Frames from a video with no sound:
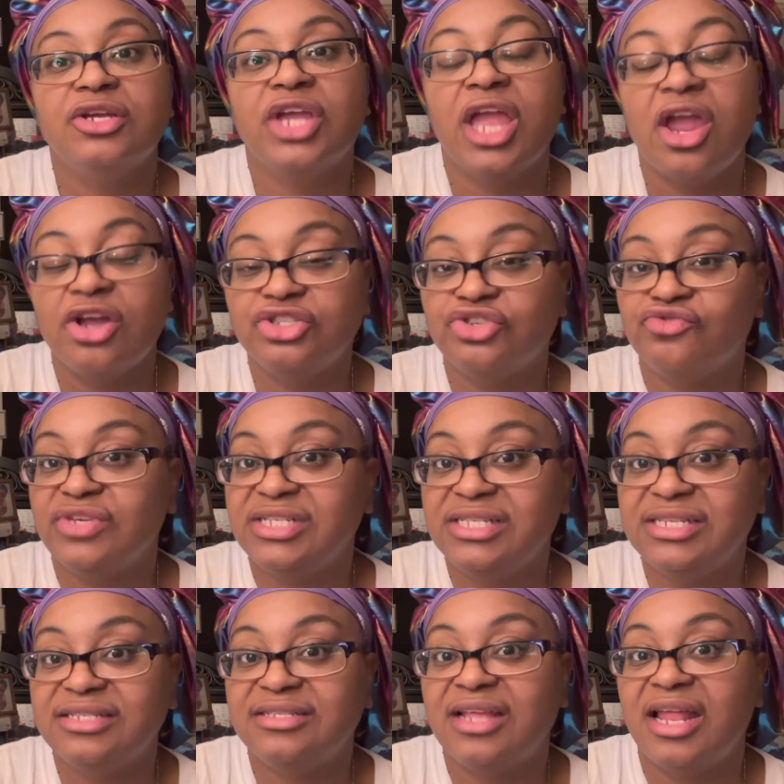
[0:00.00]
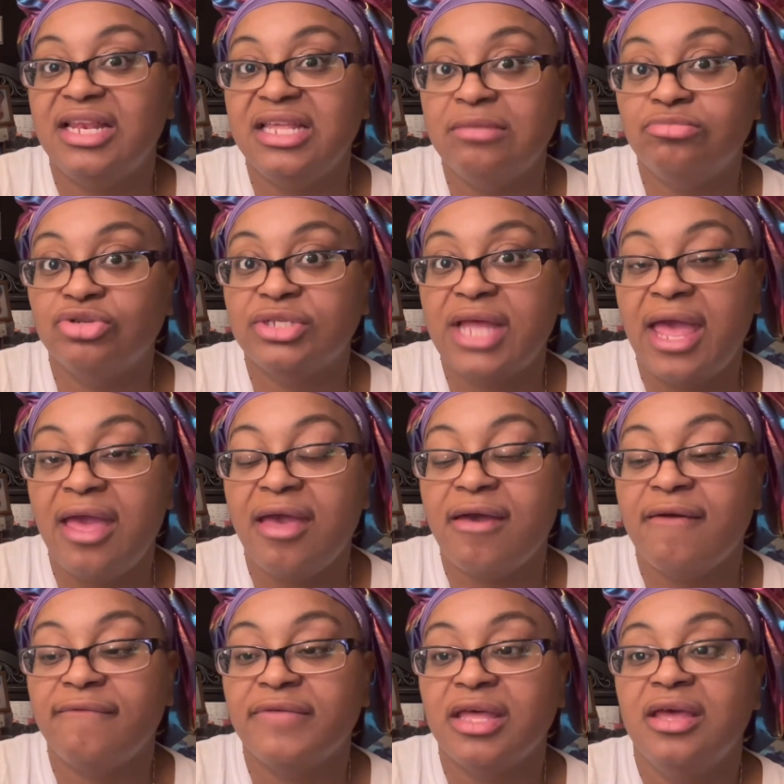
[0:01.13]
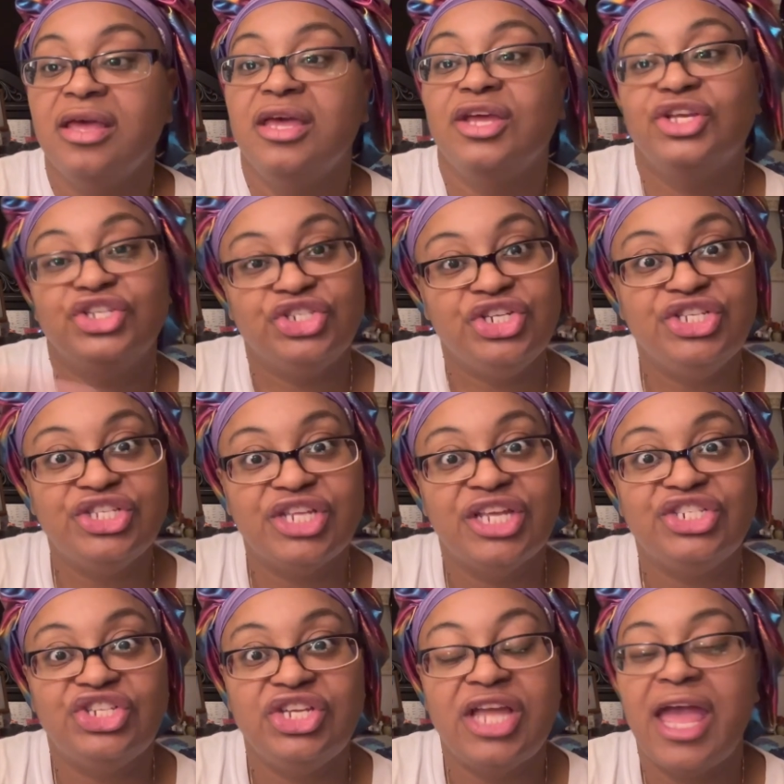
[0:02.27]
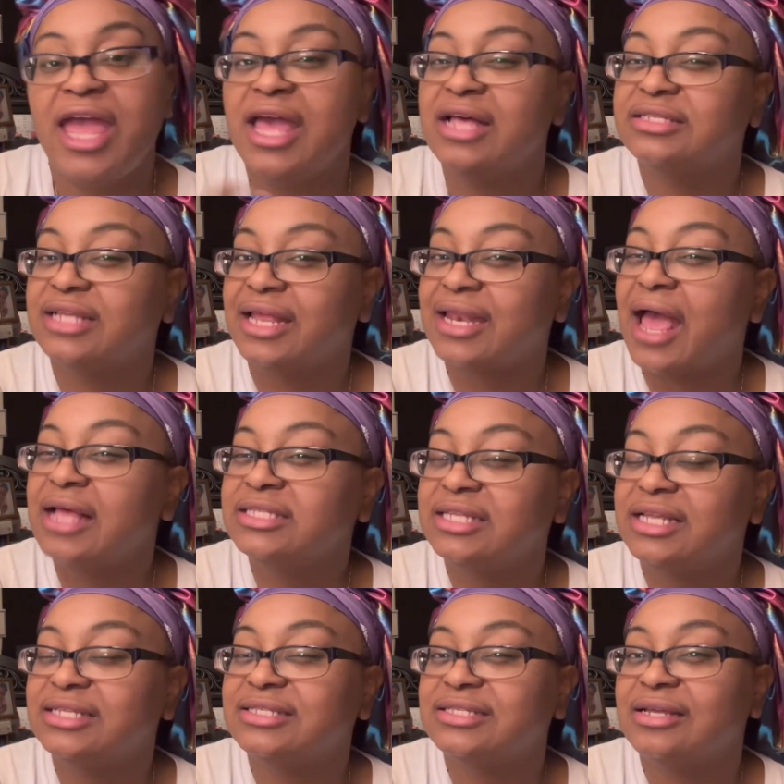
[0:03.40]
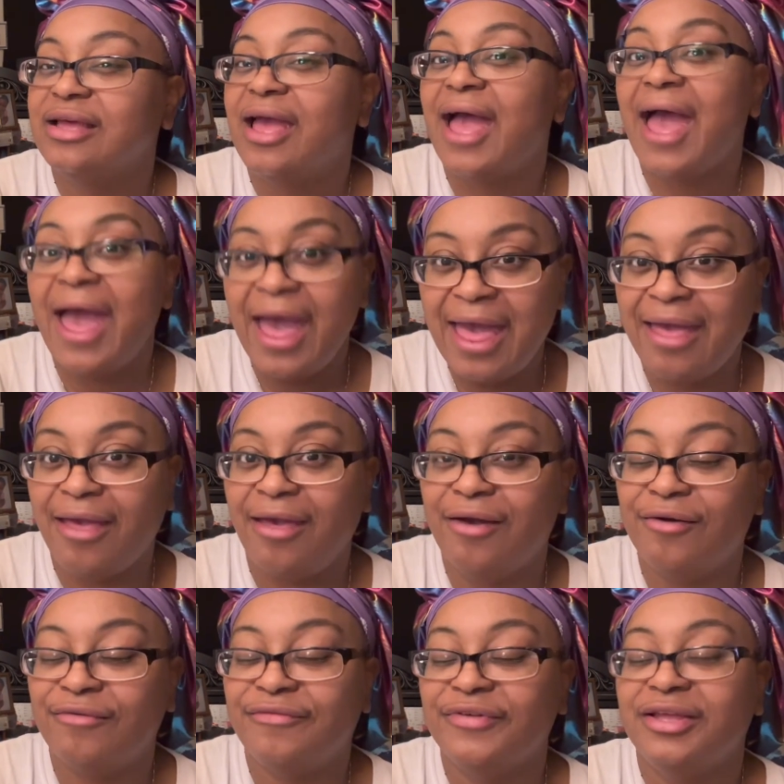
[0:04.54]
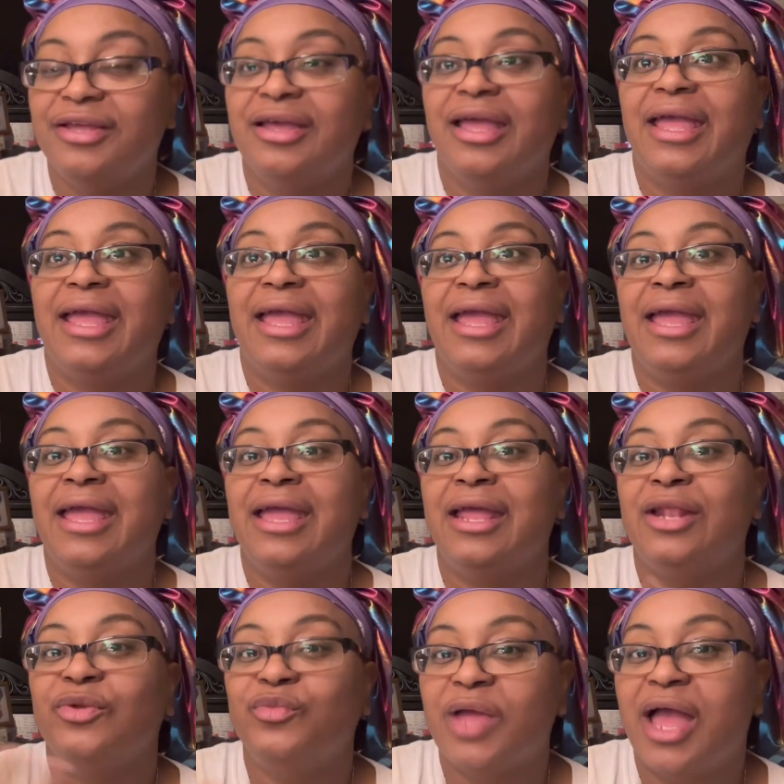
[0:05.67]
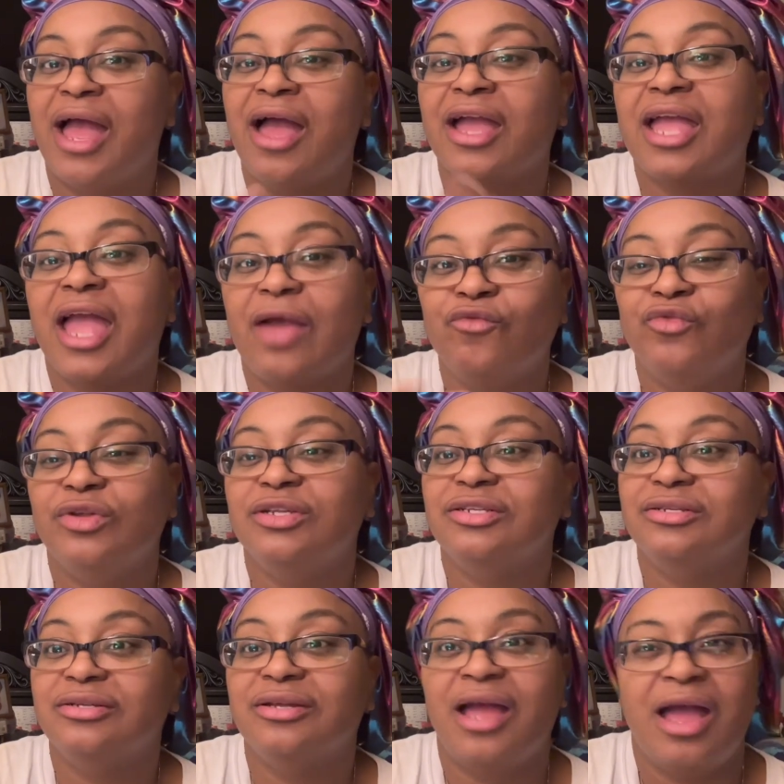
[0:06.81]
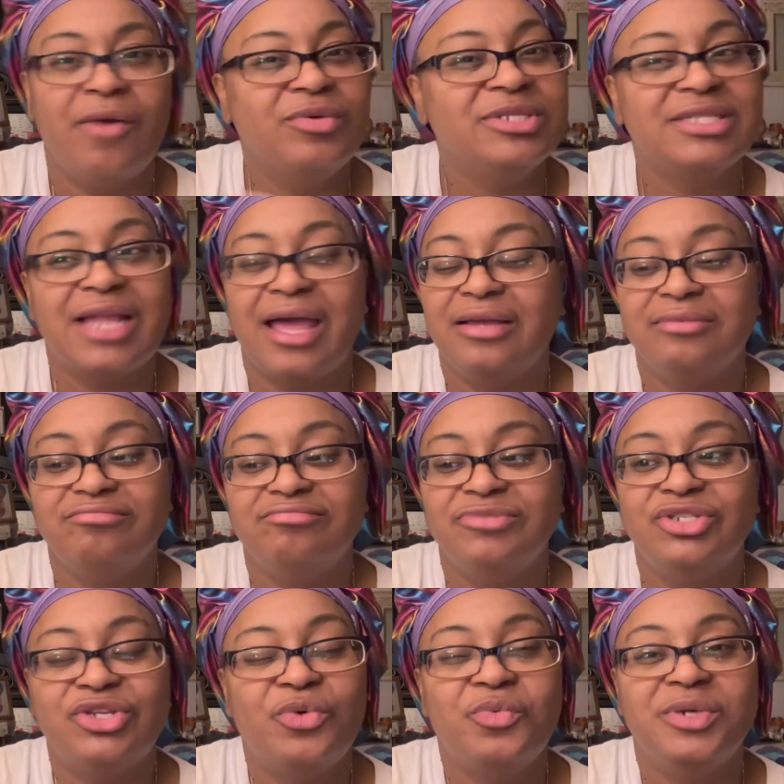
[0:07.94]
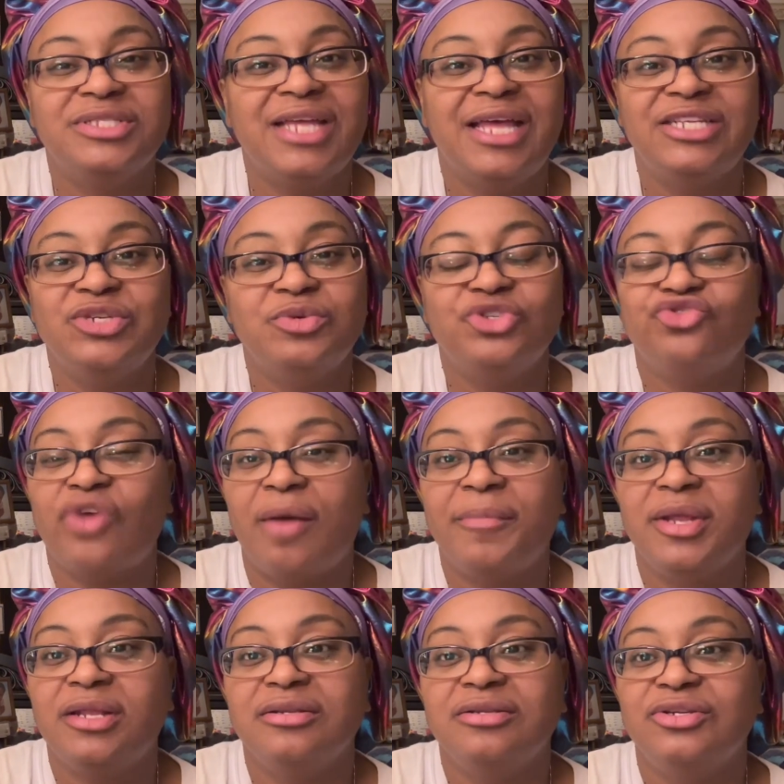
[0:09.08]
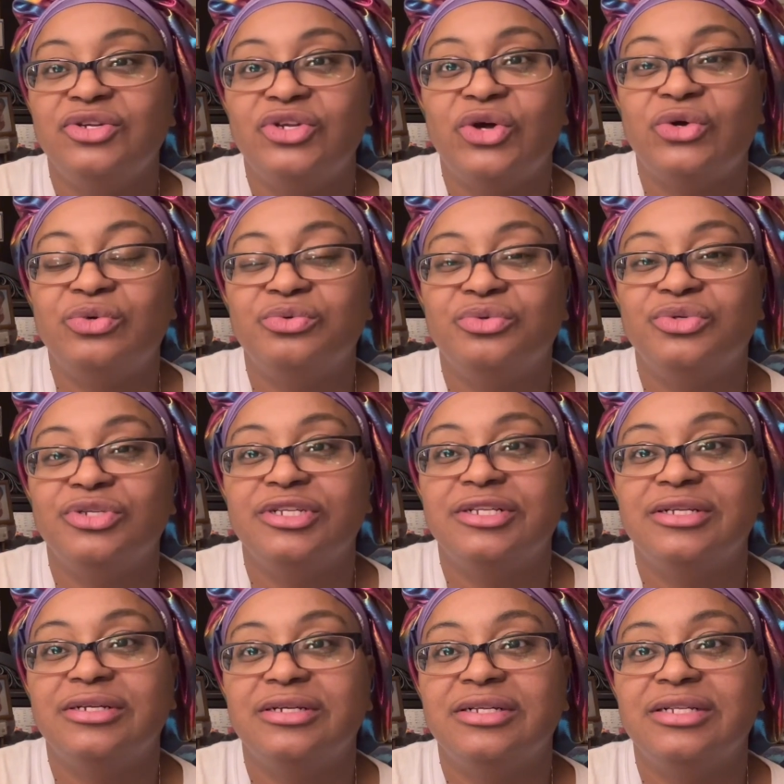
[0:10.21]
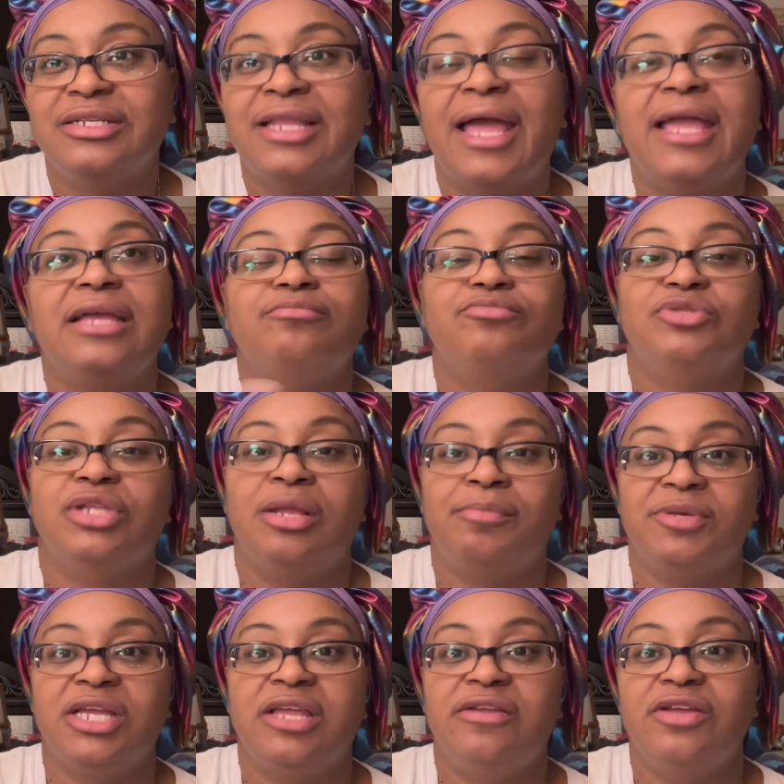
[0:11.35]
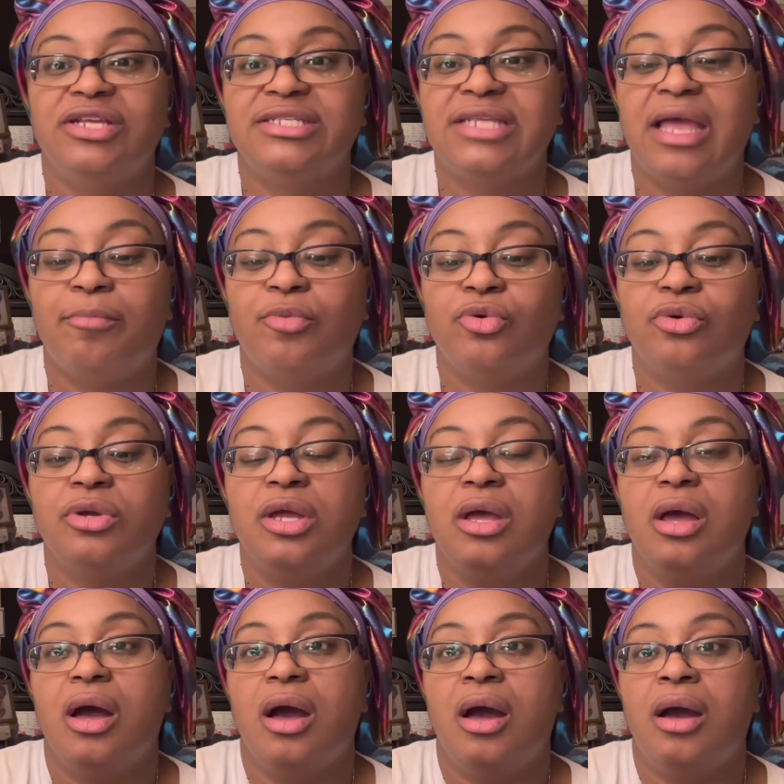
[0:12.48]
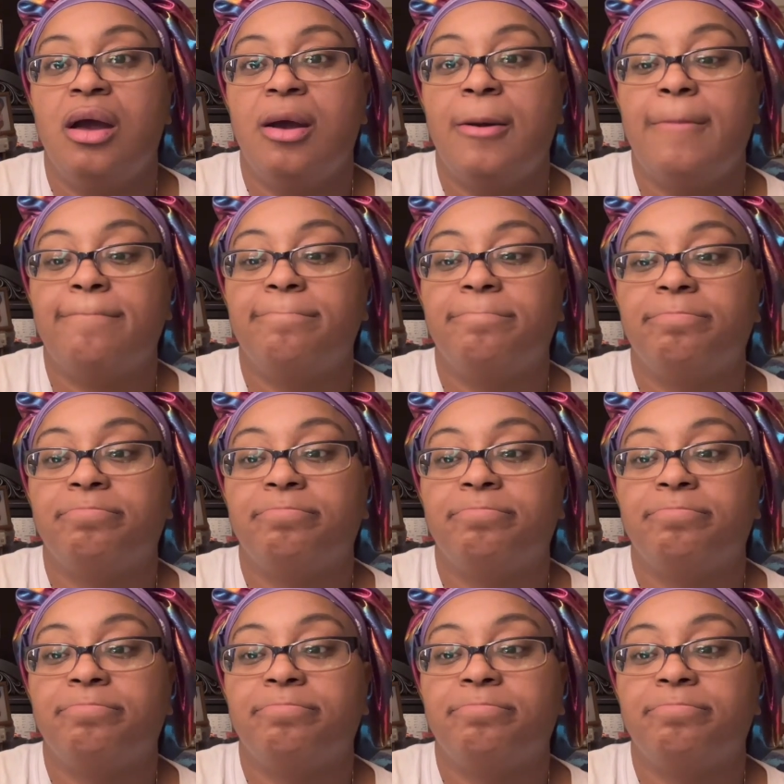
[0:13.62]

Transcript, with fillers: characteristics that Libras have. She says she has, and I say I have. And I, I was like, you know, one time she was dropping, you know, like, I'm going to give you an example. Um,